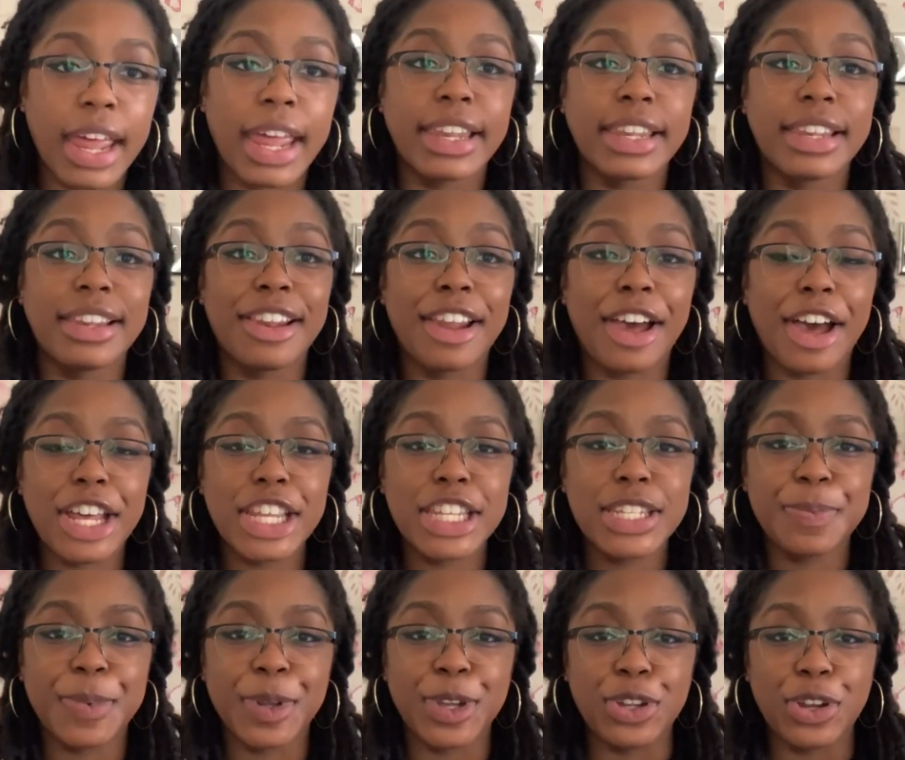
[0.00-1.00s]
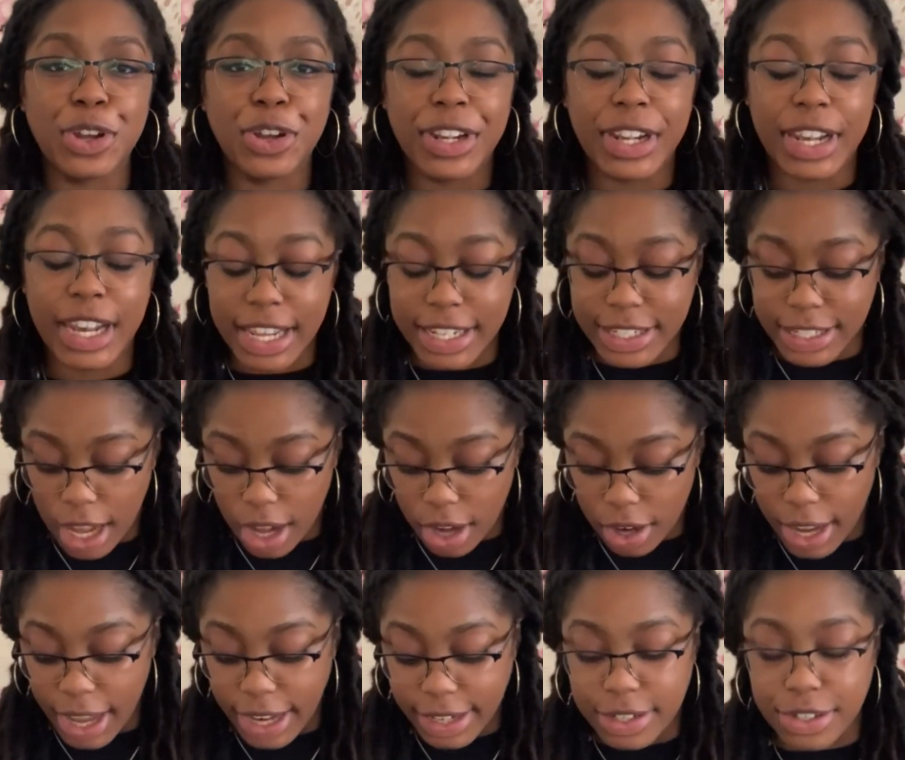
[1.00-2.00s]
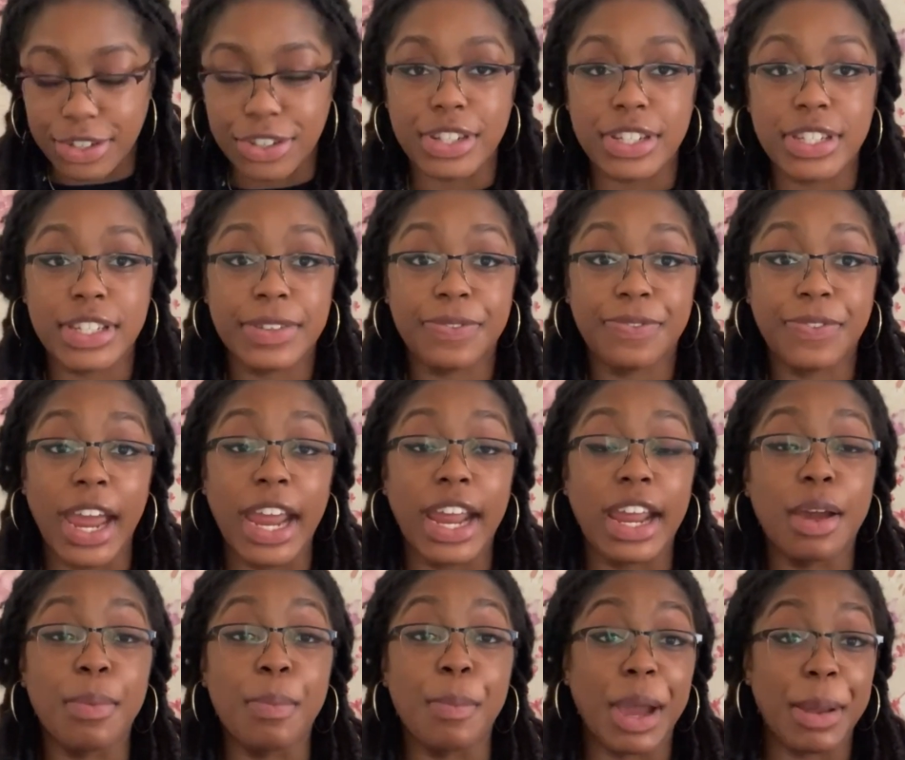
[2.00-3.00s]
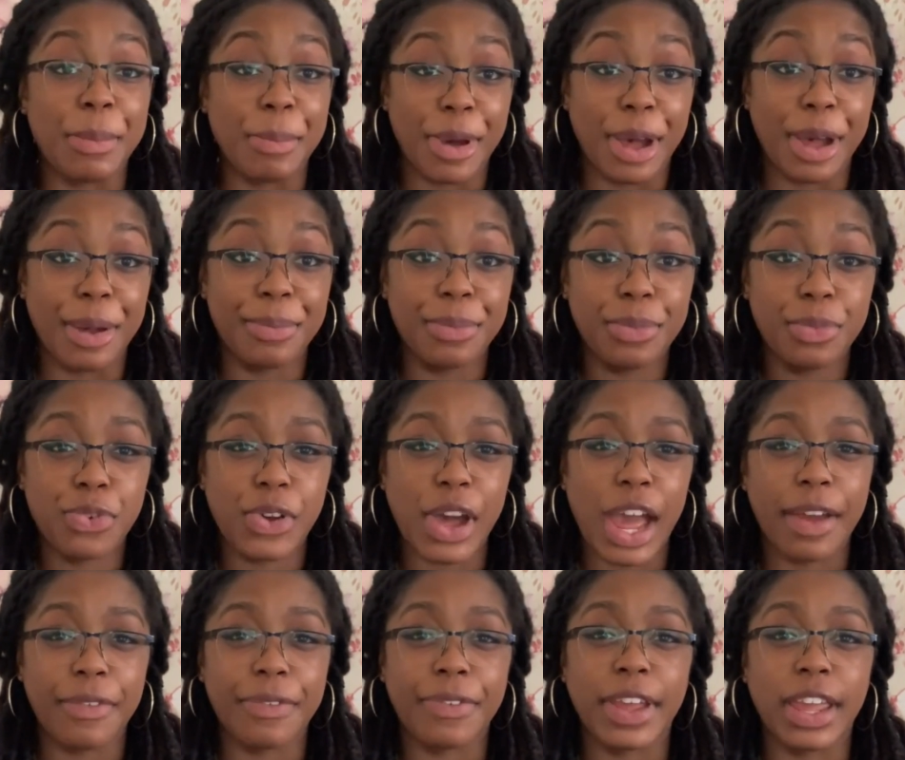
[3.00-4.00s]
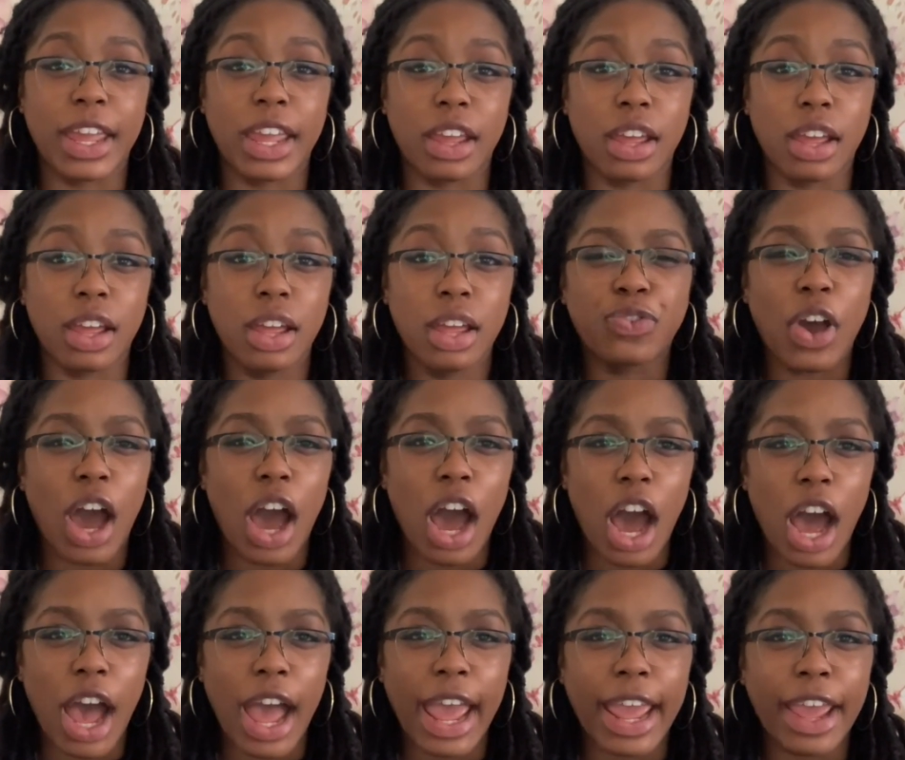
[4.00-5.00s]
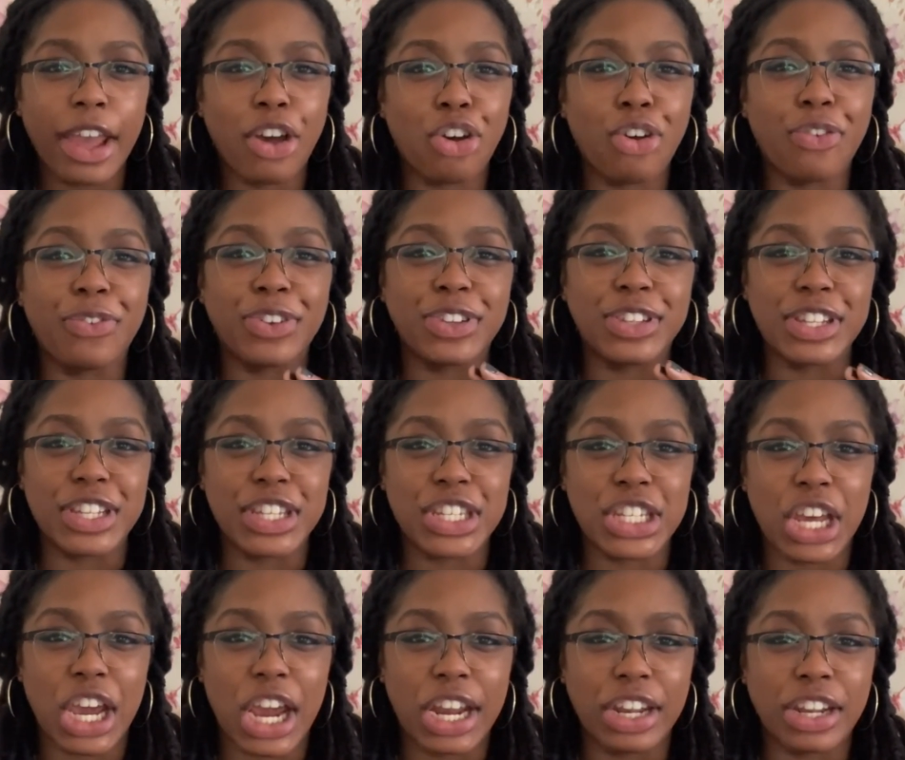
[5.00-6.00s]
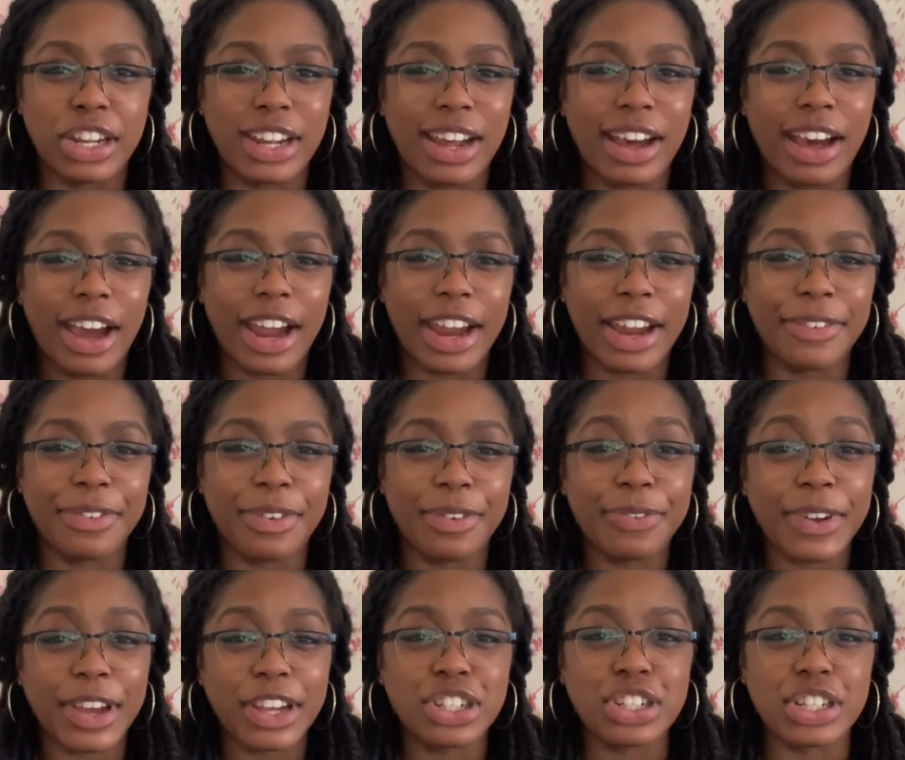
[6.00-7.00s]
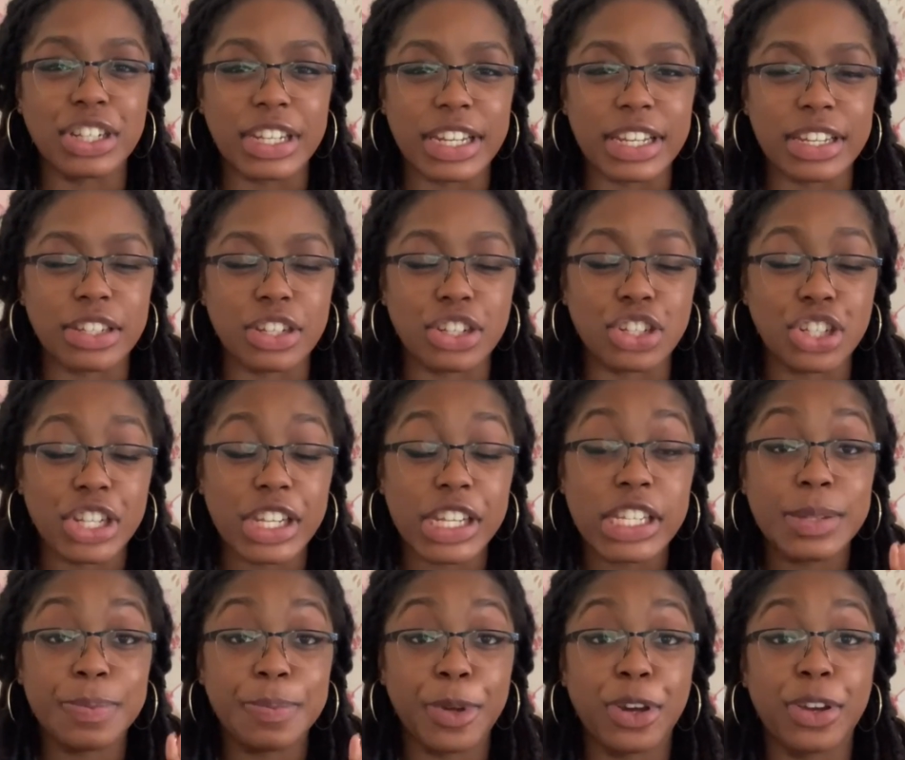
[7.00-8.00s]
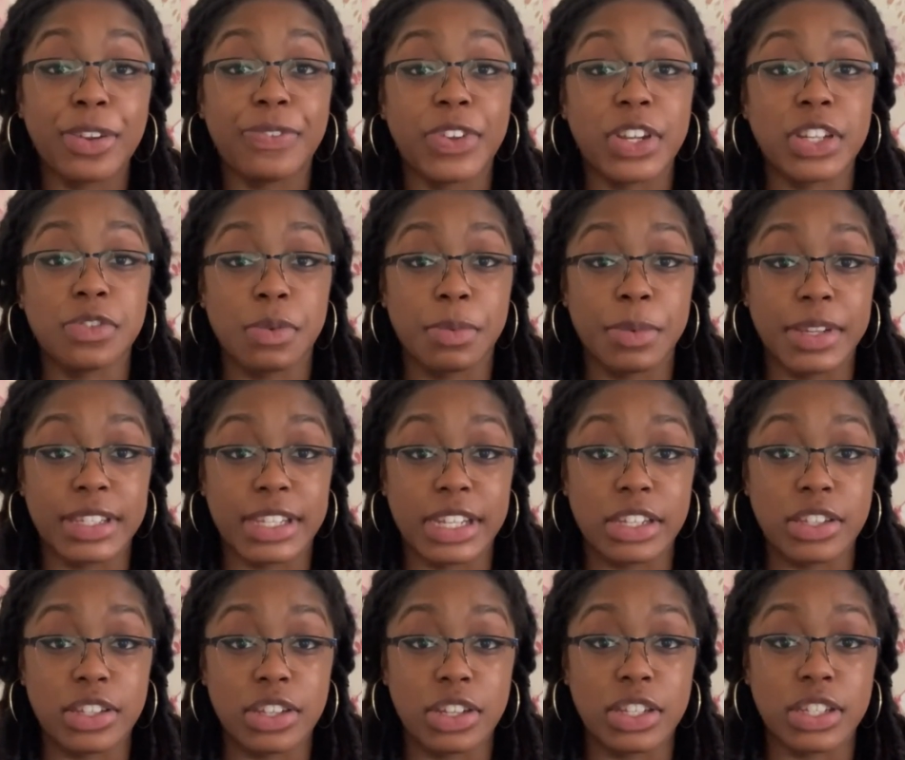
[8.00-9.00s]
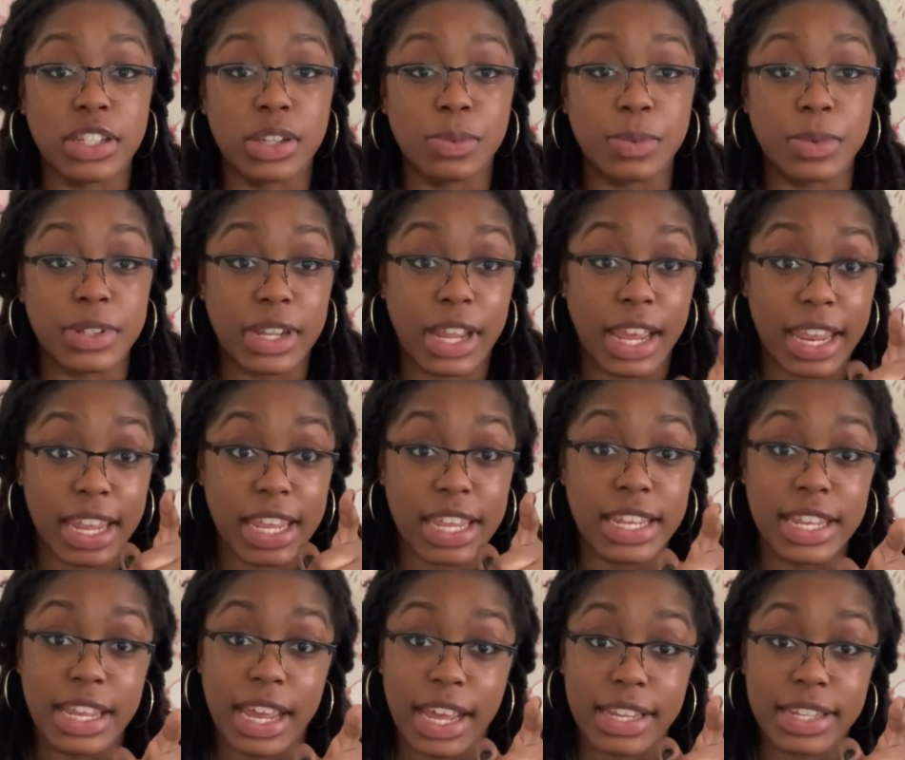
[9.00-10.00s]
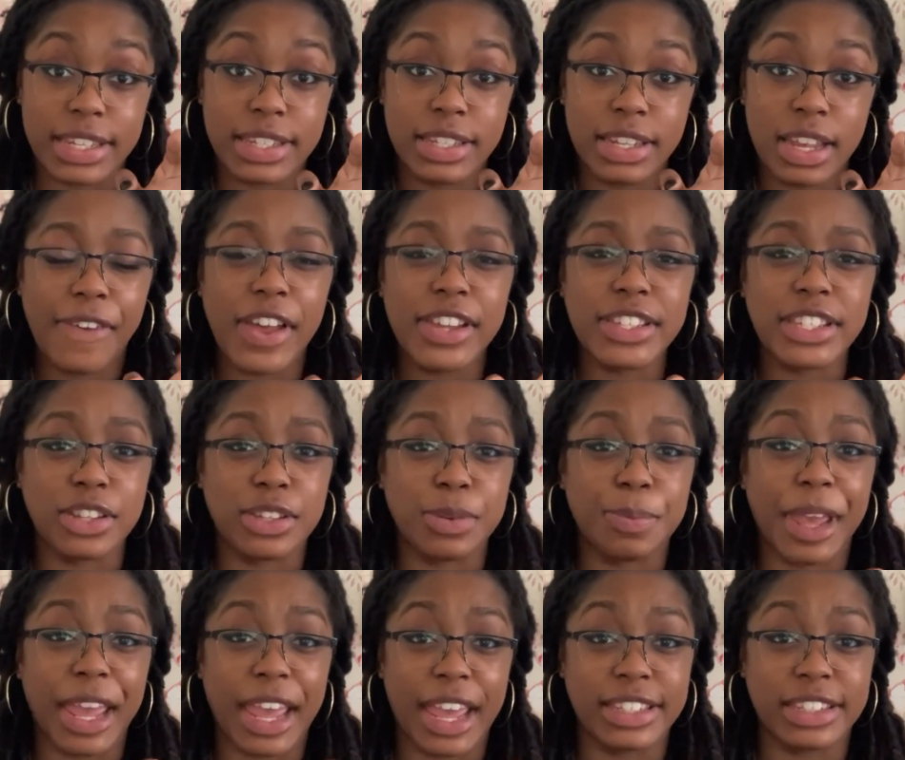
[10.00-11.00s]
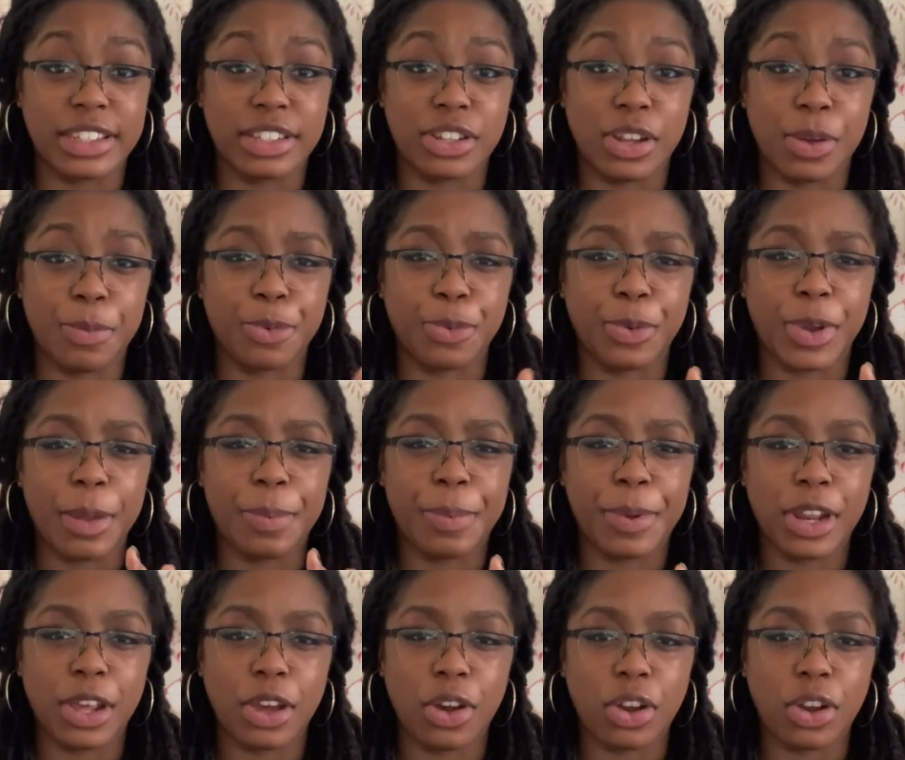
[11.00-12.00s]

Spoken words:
And last but not least, I like to just thank my mum for having the eye of a designer, the eye of a fashionista. She spotted this from the distance and was like, yes. First, I was a bit hesitant, but when I put it